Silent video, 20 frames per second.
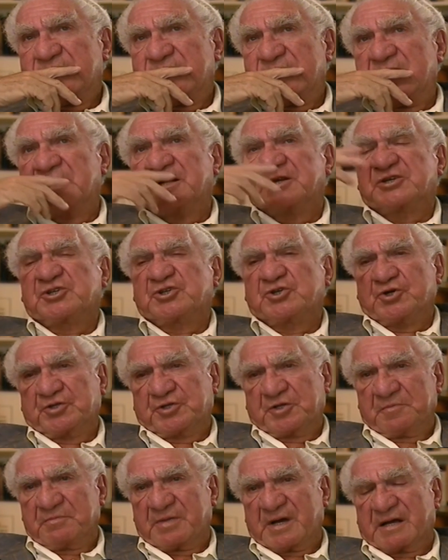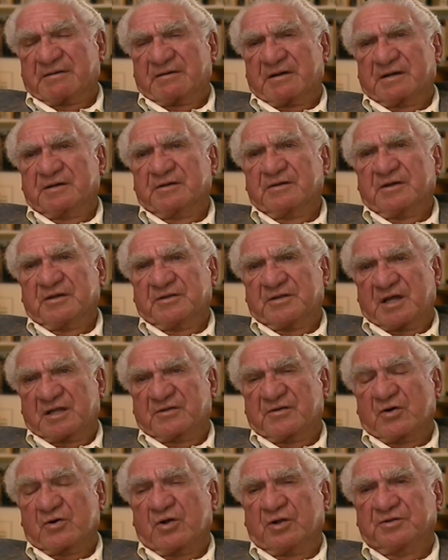in a certain barrack that
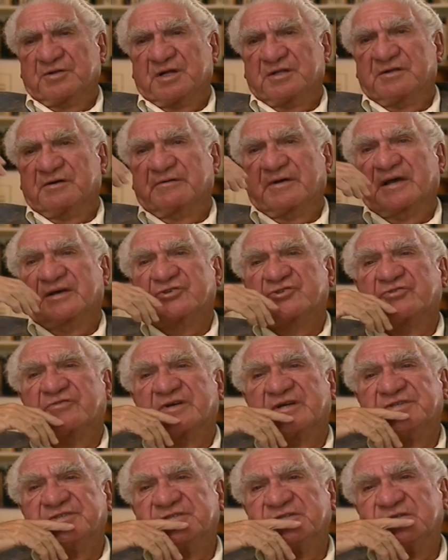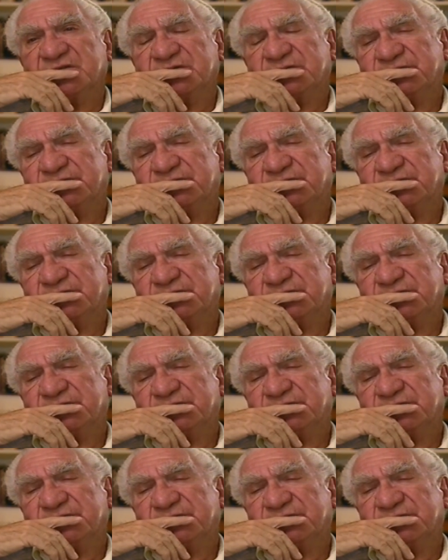they called at the registration.